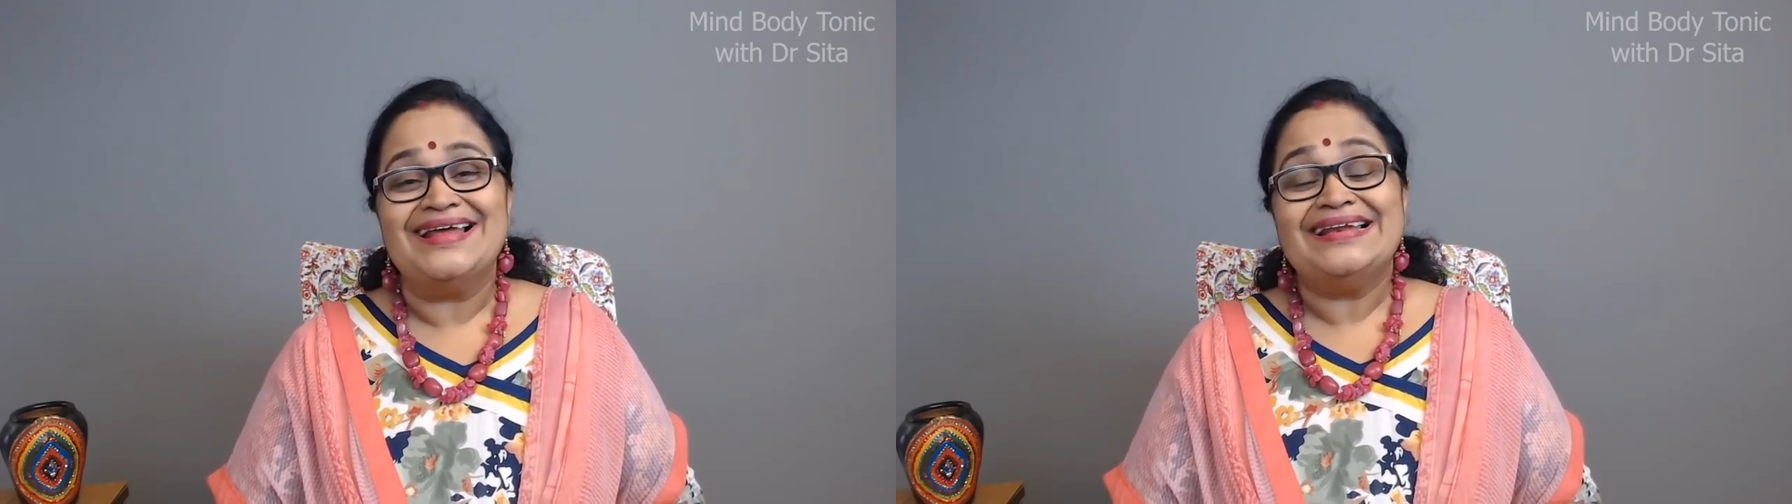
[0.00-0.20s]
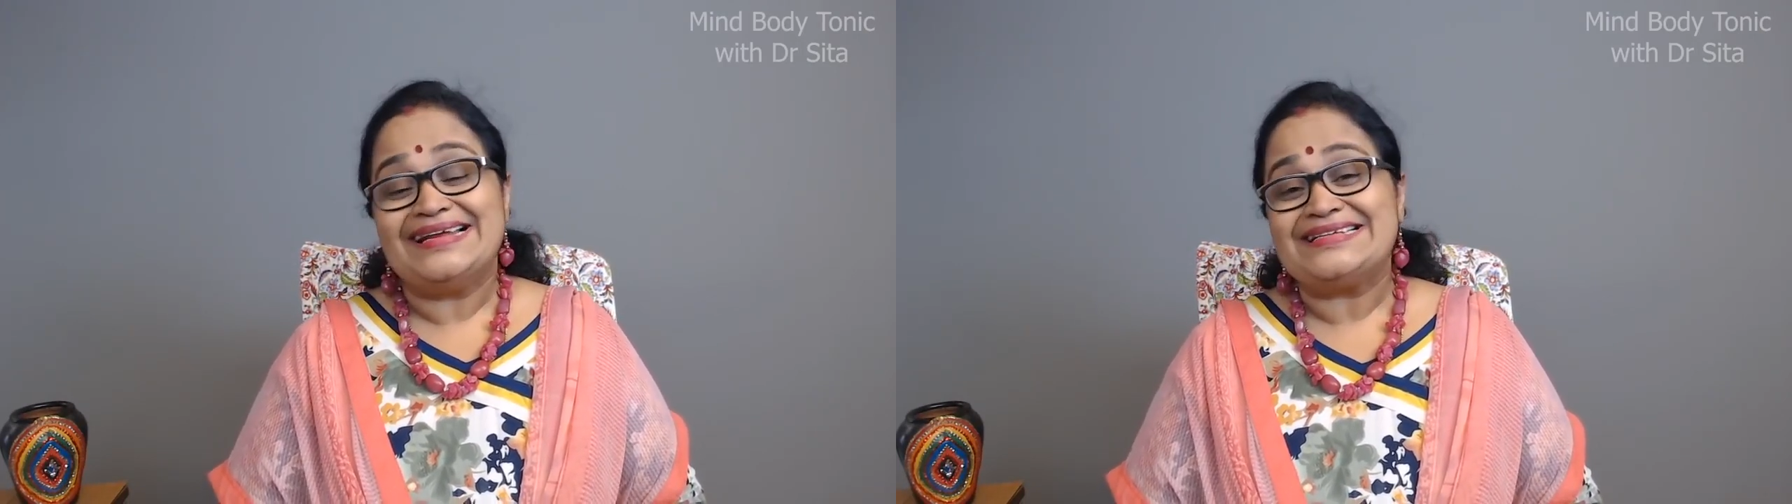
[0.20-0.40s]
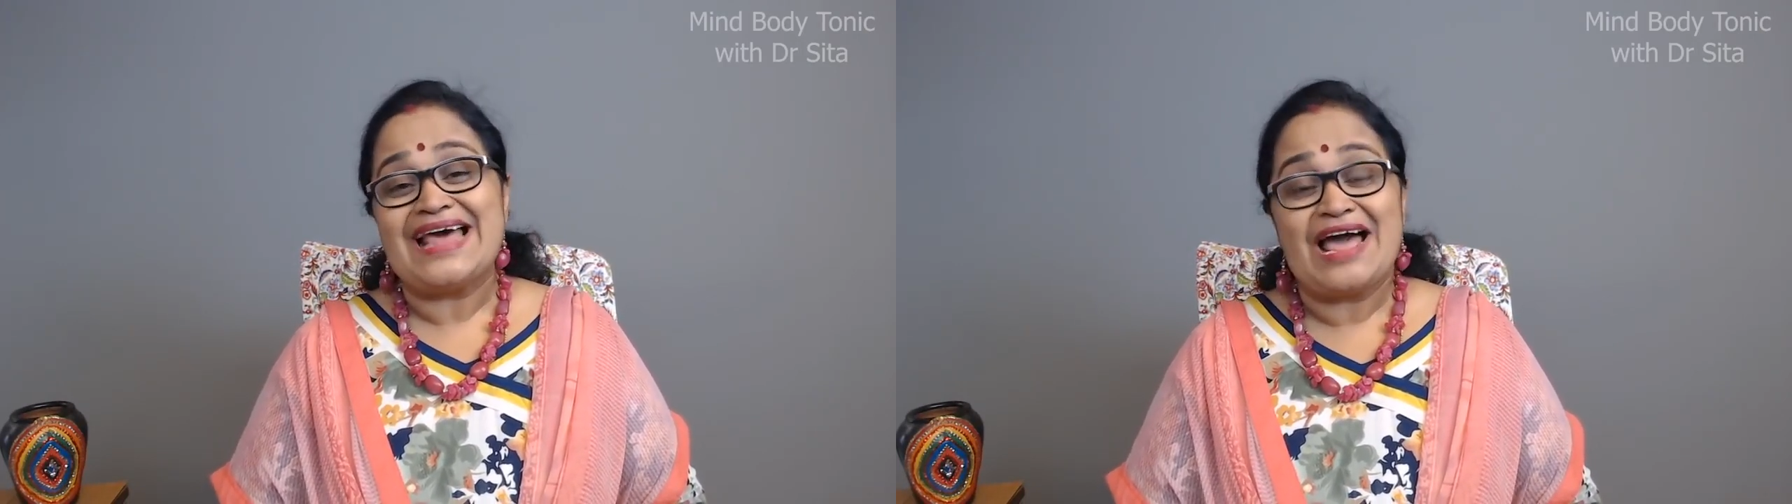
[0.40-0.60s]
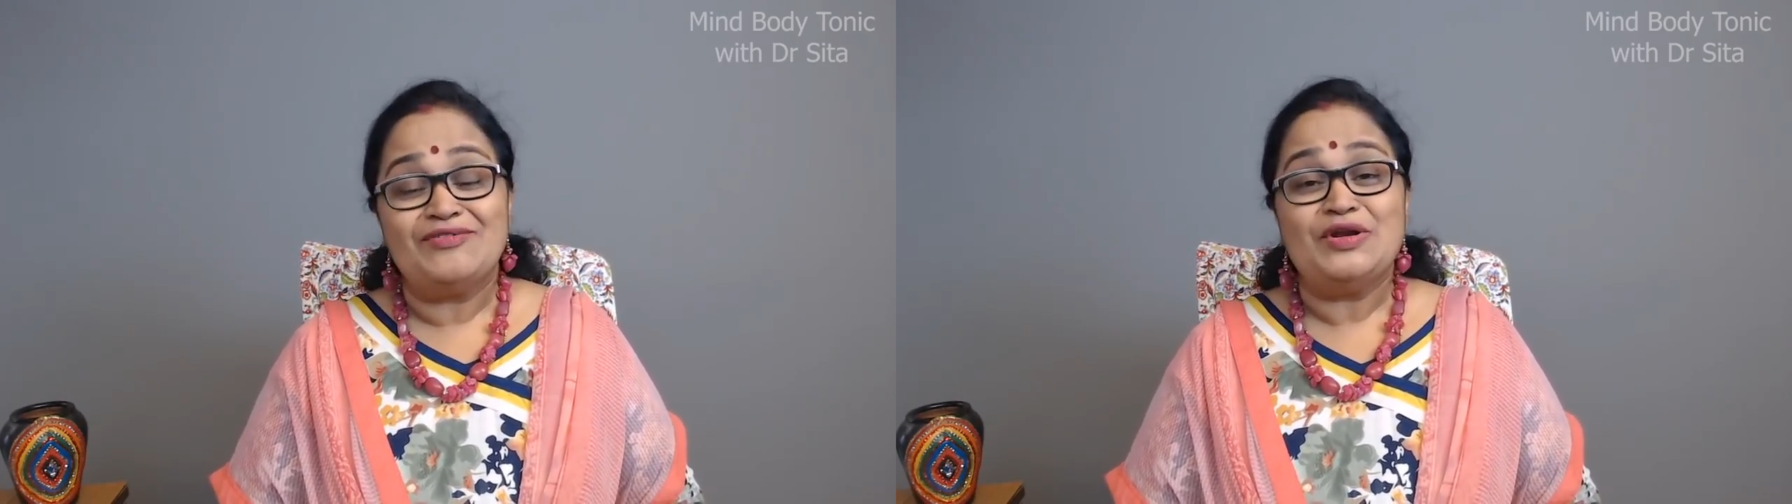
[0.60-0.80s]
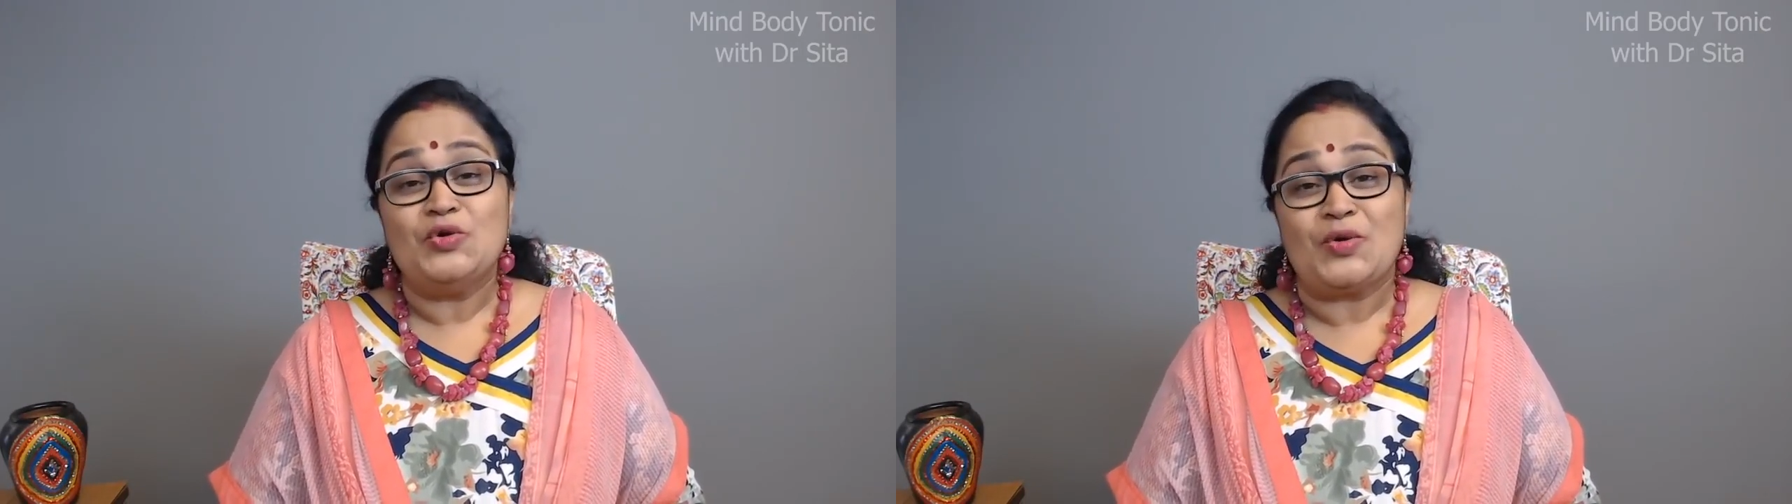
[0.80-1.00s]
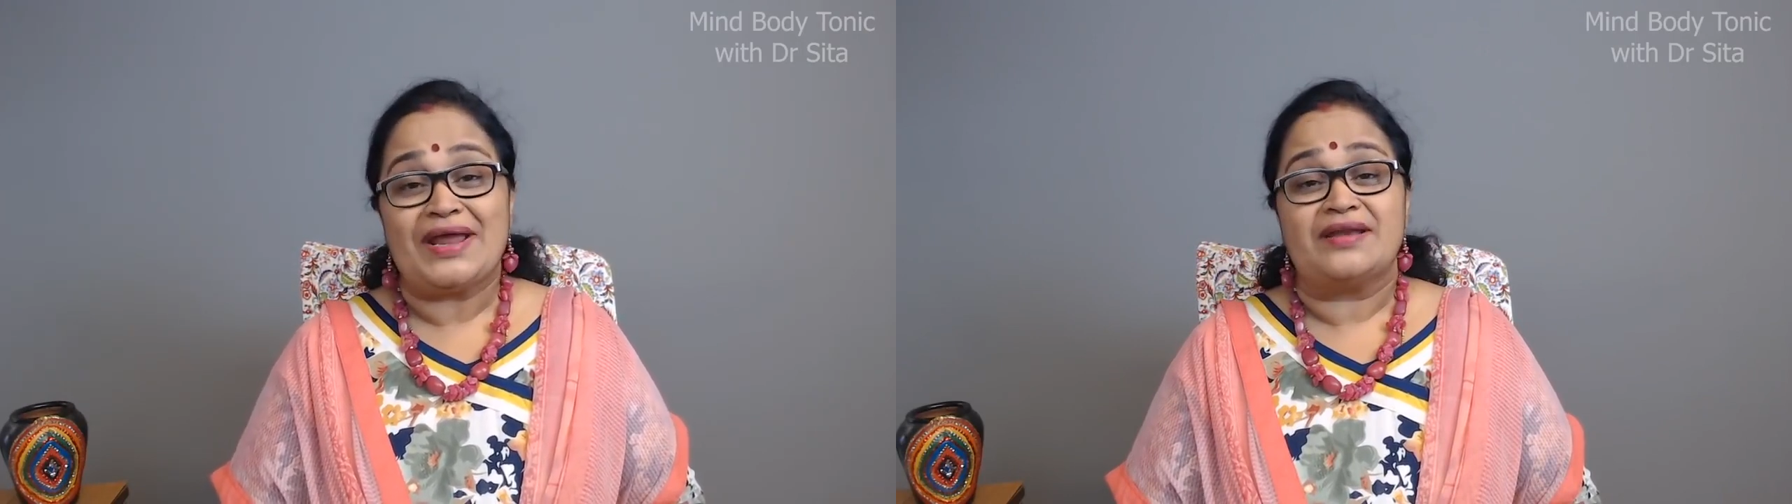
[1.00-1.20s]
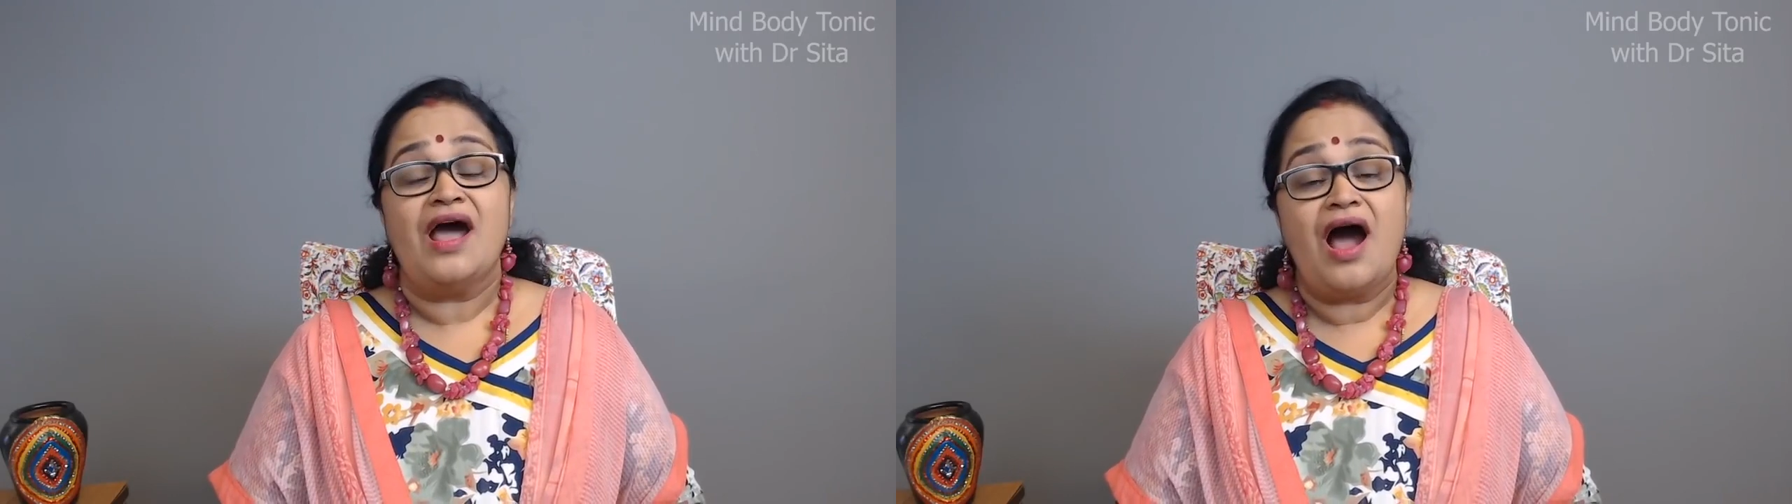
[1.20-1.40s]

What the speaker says: let's have a look at